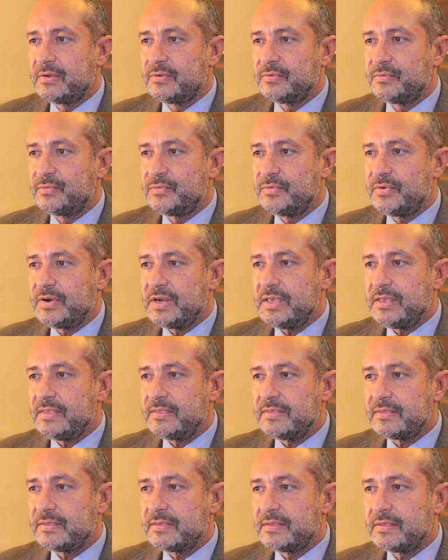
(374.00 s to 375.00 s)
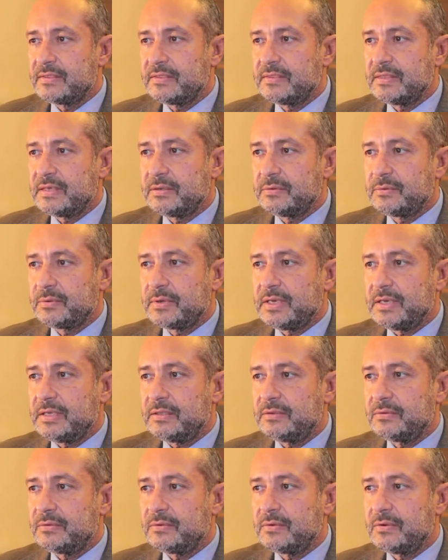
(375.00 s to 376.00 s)
frees the
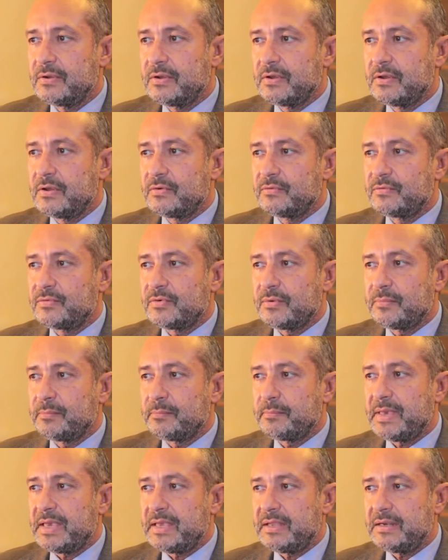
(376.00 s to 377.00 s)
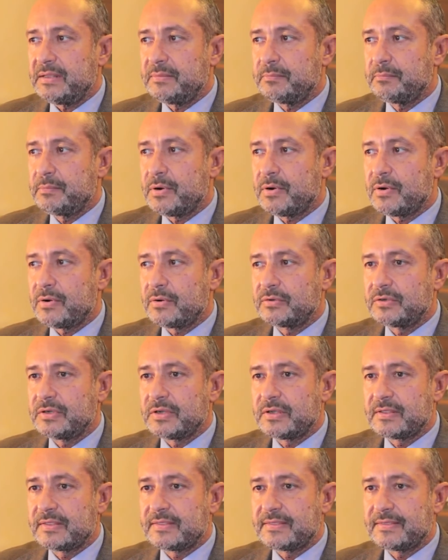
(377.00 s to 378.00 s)
educator from many
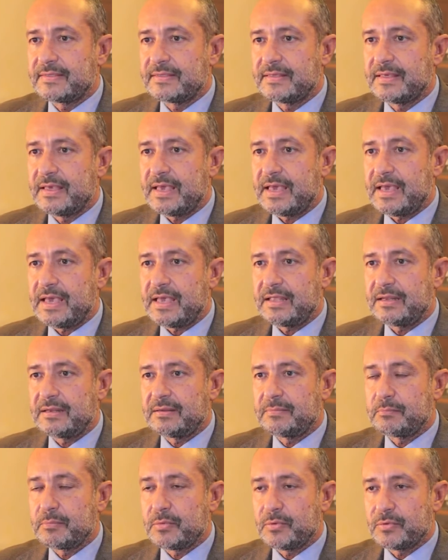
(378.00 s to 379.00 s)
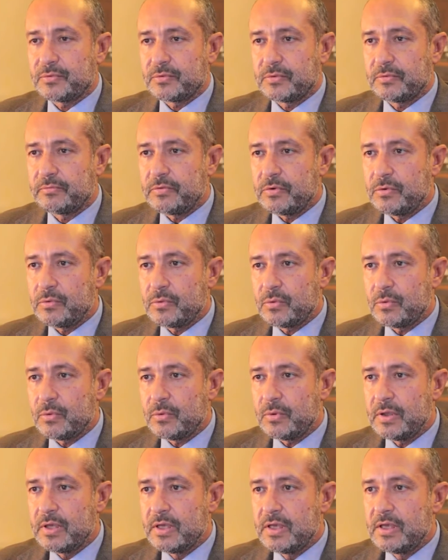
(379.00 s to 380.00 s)
burdens and, most of
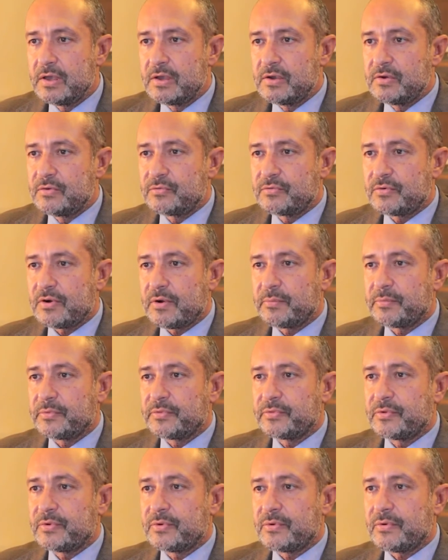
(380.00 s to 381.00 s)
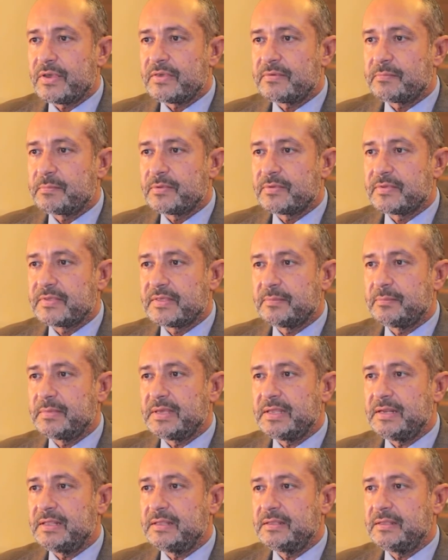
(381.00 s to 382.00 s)
all, from the
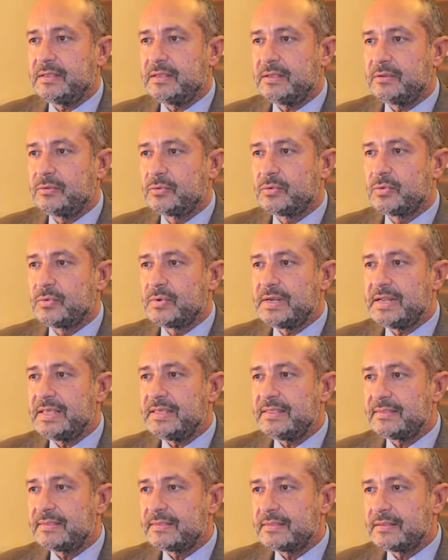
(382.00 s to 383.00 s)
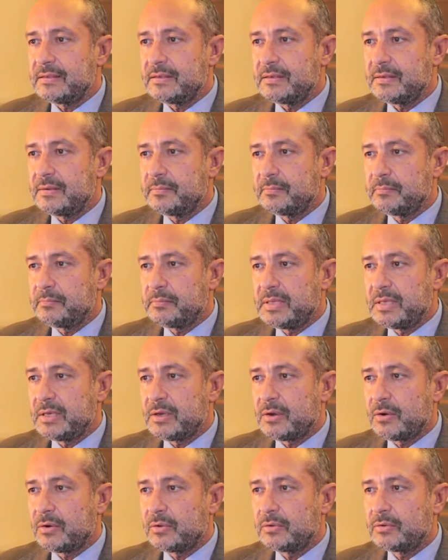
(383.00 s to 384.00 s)
responsibility to listen
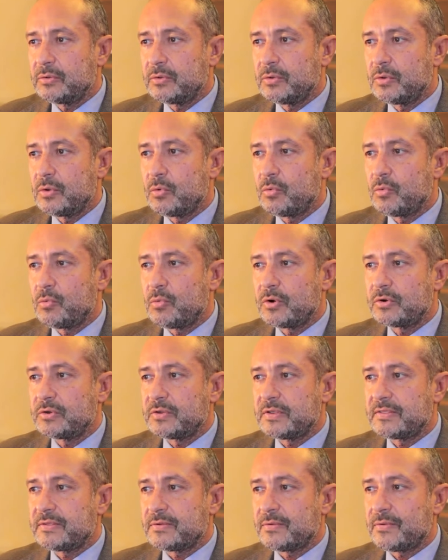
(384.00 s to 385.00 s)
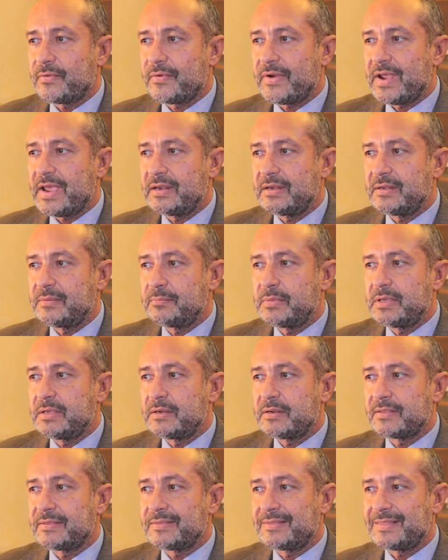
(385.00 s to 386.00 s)
beyond what has already
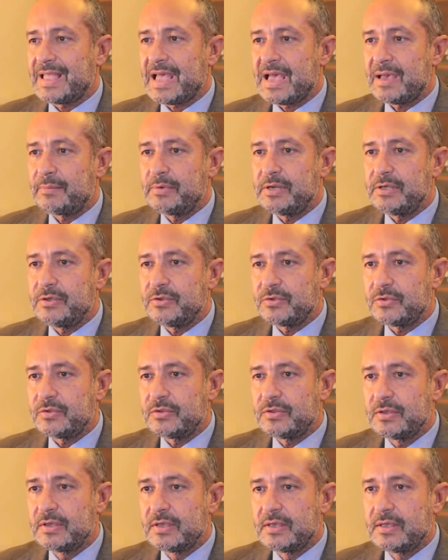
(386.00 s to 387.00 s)
been established,